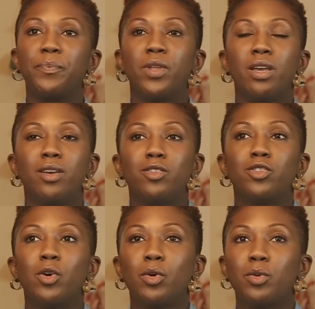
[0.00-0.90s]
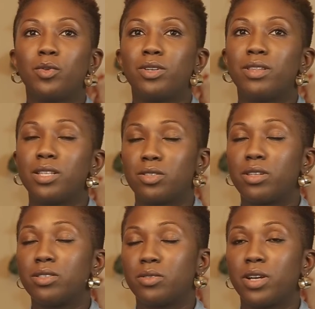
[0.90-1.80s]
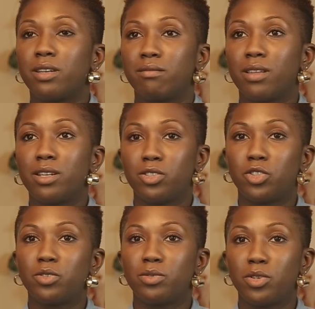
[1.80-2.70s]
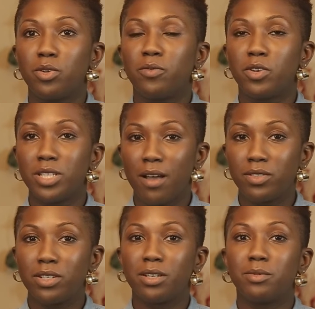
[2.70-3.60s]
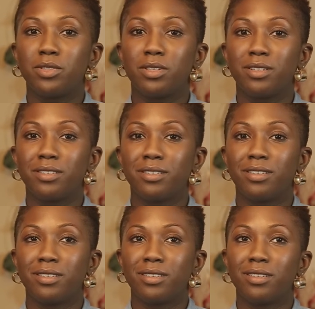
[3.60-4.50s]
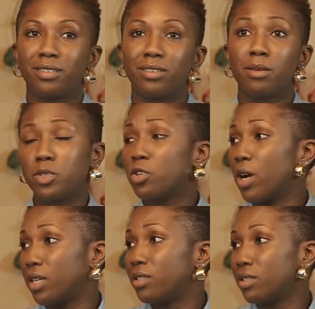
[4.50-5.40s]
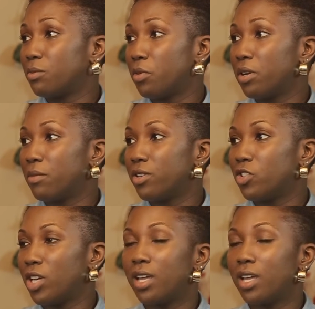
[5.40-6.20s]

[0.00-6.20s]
Yeah. Mm-hmm. So that's that's great. That is true. So you first have to come to the, come to Christ pretty exactly.